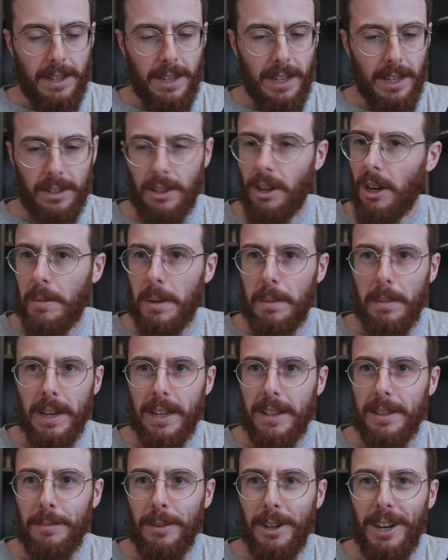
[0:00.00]
It's got to be
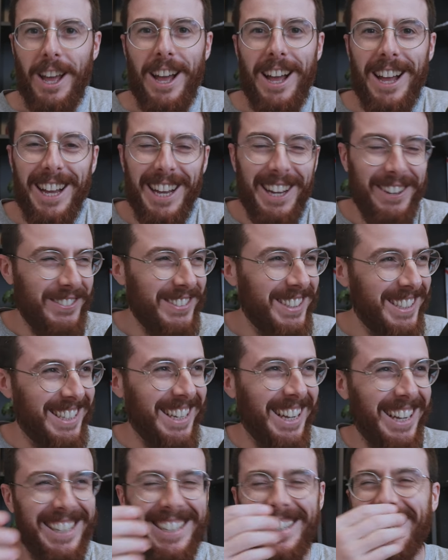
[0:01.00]
better than what I've
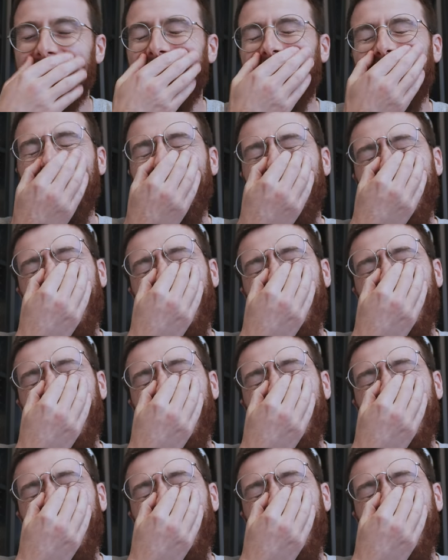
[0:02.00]
done here.